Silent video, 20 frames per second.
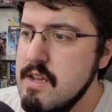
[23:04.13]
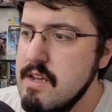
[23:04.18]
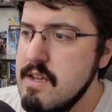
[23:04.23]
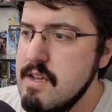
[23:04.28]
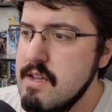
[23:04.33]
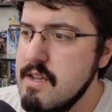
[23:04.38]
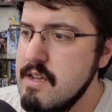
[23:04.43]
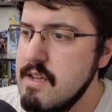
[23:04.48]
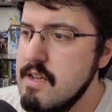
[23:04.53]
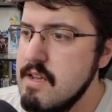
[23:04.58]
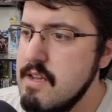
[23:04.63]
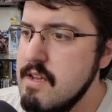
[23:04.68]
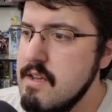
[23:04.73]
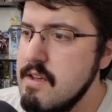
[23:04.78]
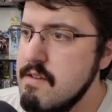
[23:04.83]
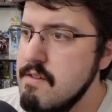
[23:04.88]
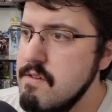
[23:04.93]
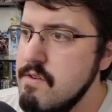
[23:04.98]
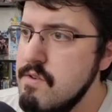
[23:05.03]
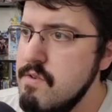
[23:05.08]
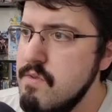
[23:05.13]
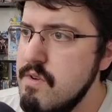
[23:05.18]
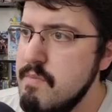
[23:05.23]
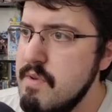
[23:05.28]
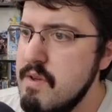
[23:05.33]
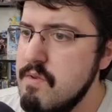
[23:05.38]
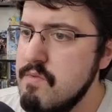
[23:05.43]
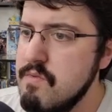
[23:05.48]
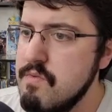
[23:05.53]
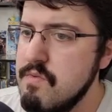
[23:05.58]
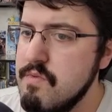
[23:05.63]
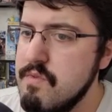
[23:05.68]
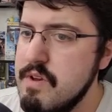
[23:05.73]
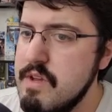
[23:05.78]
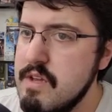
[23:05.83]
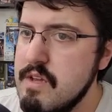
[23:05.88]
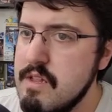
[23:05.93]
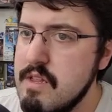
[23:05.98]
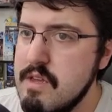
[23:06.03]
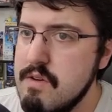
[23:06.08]
who would be
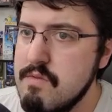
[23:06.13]
really